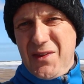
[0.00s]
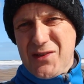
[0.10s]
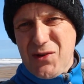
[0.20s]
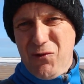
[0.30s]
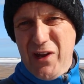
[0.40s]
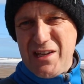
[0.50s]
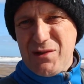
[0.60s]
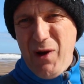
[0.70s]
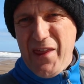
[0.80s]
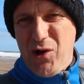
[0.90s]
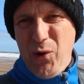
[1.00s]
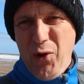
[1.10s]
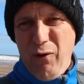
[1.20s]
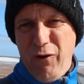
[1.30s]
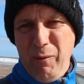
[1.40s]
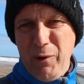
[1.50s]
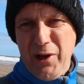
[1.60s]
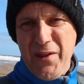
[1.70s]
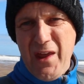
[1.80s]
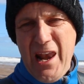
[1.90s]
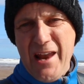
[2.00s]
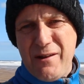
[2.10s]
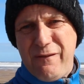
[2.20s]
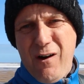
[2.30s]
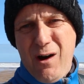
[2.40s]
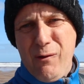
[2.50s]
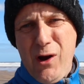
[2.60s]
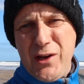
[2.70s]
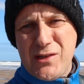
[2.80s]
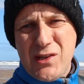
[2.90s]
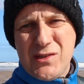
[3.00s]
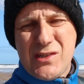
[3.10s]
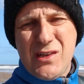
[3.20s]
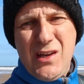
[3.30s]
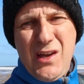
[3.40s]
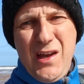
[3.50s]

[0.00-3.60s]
There's a reason why they call Northumberland the land of far horizons.